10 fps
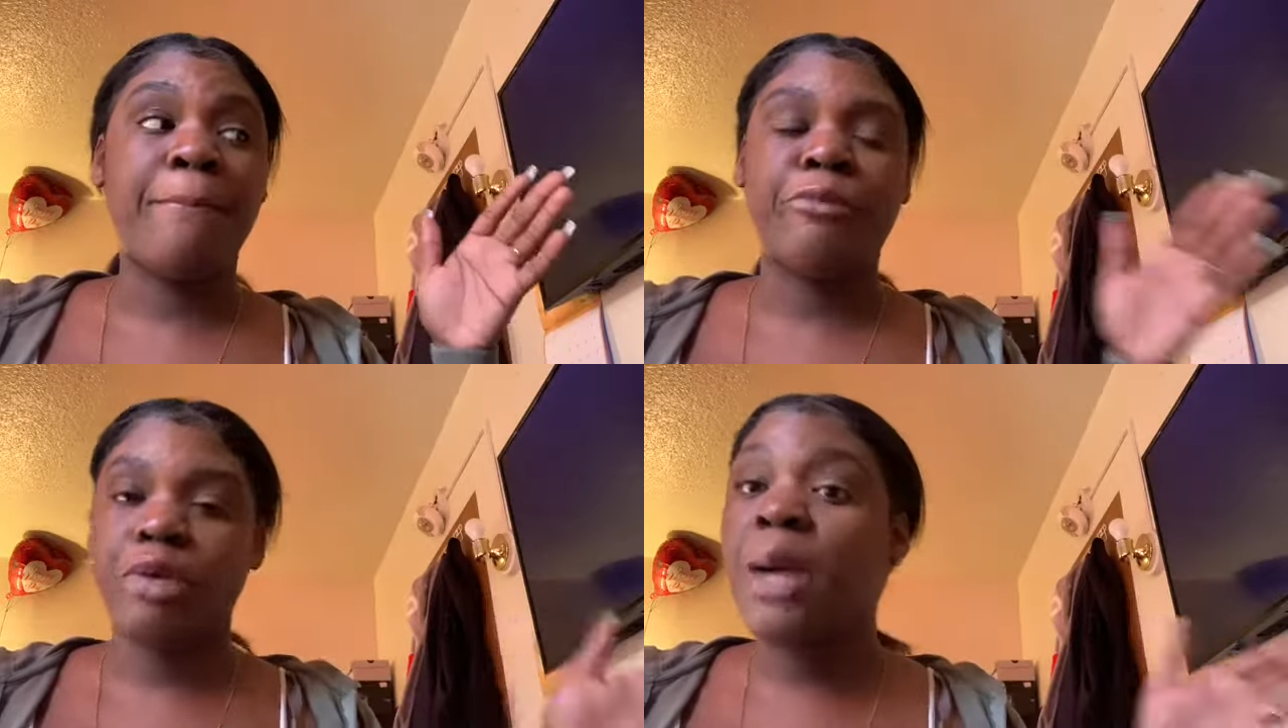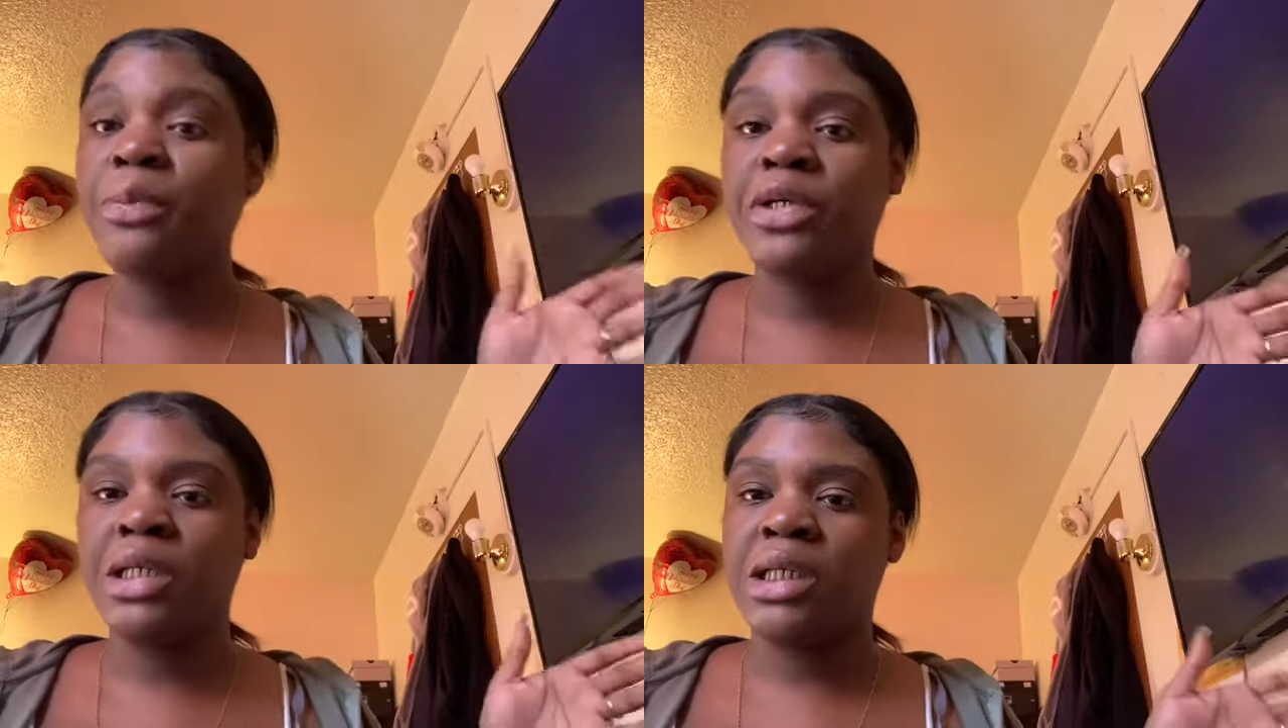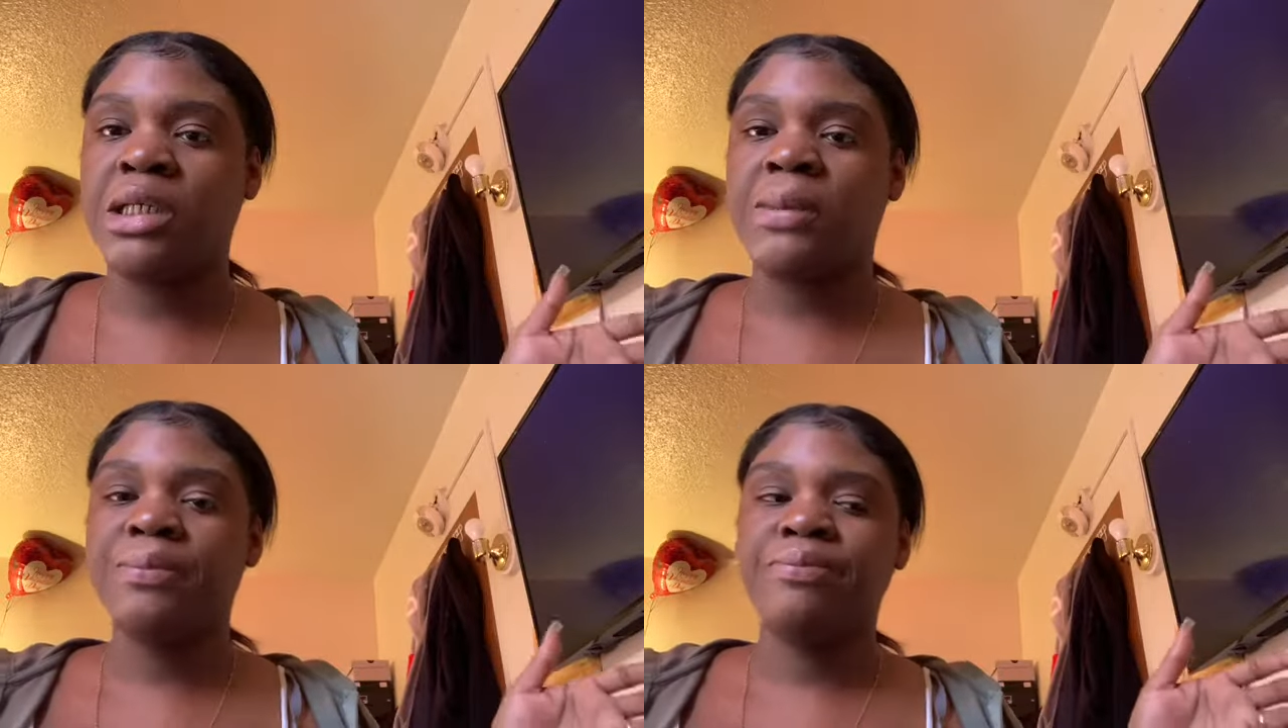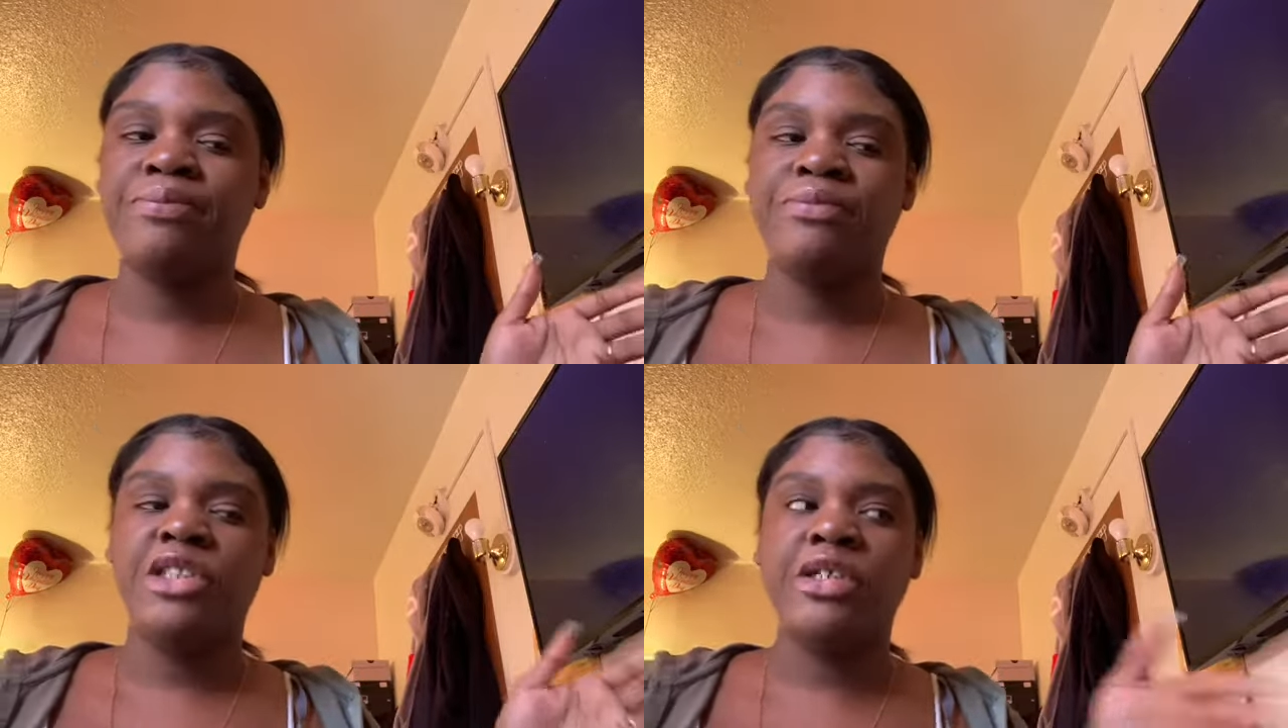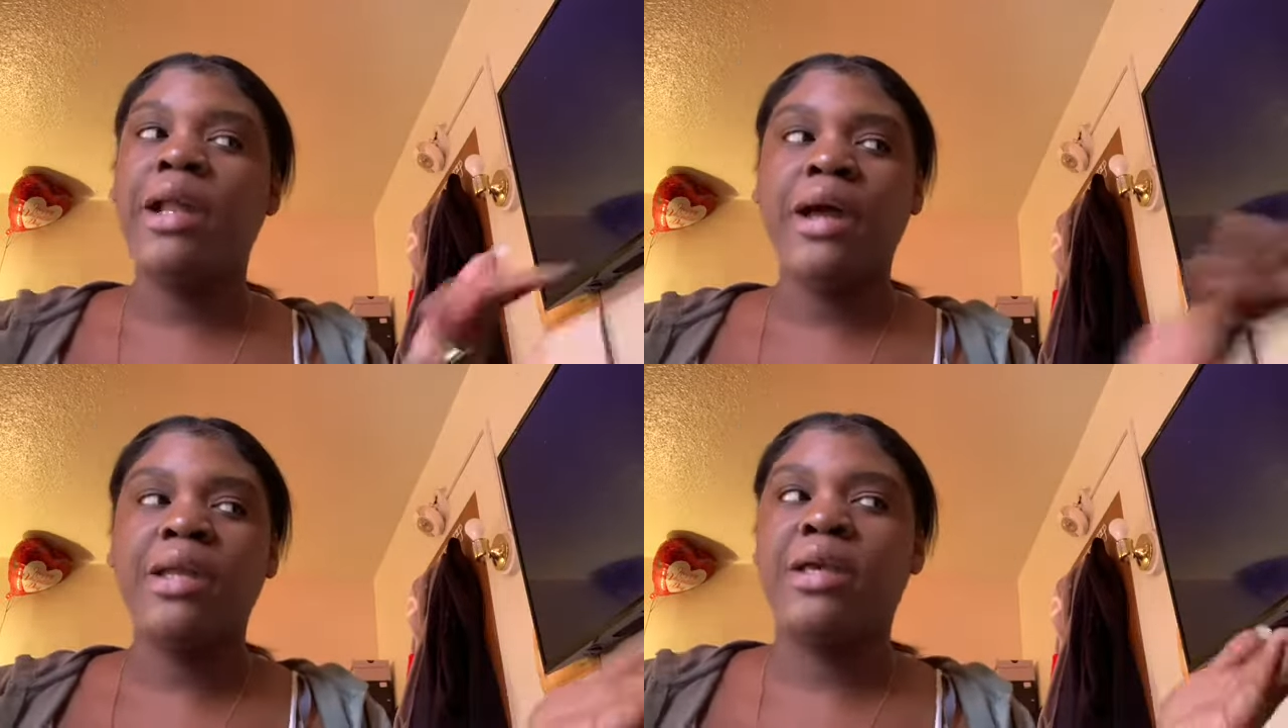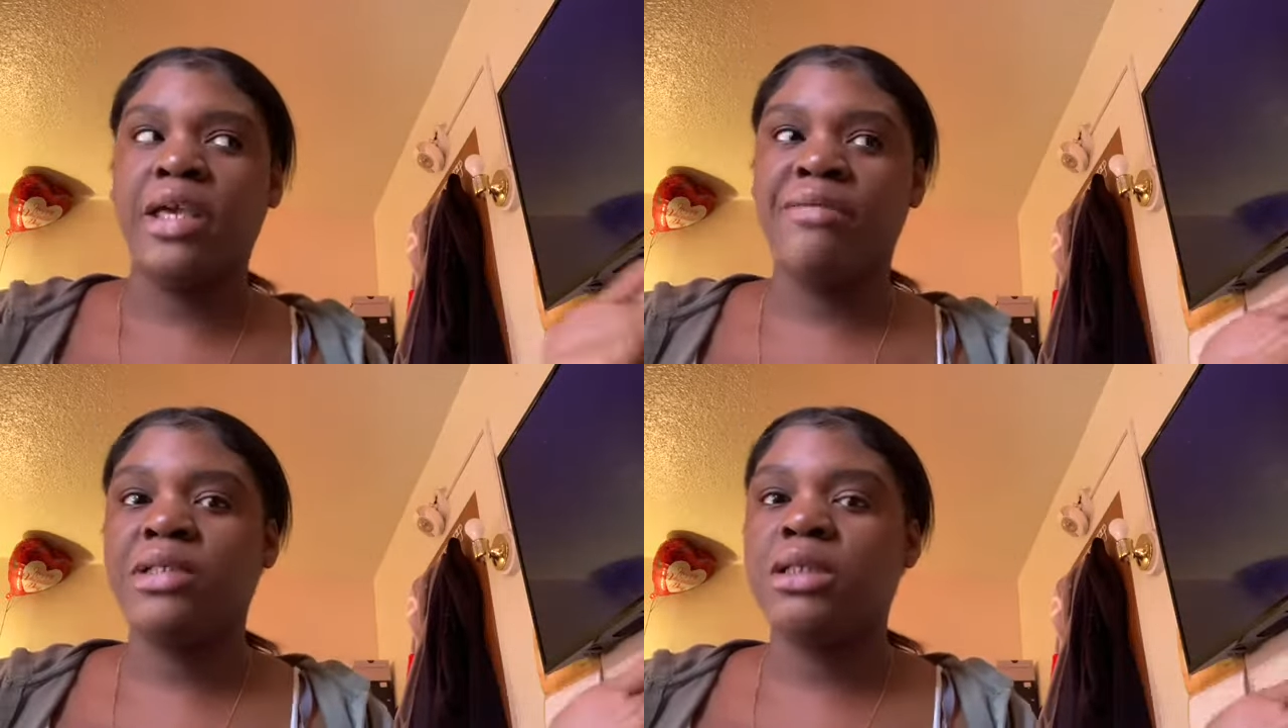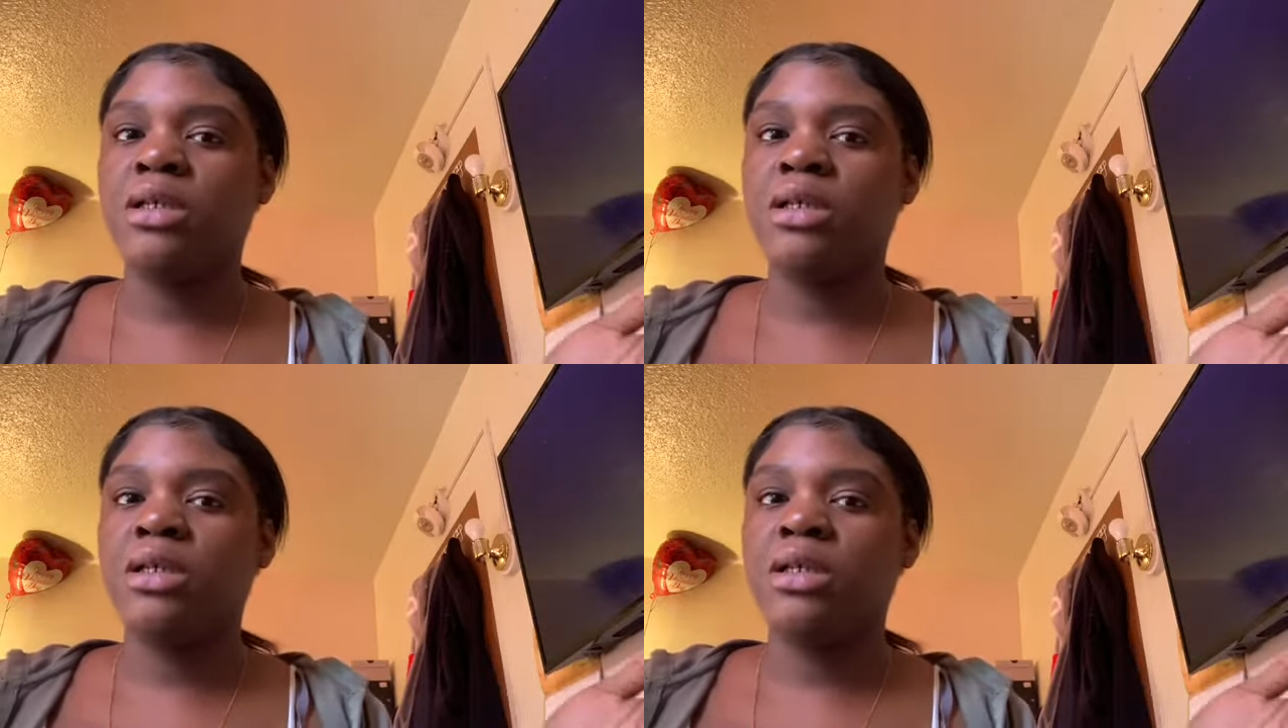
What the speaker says: property, you're not gonna give it to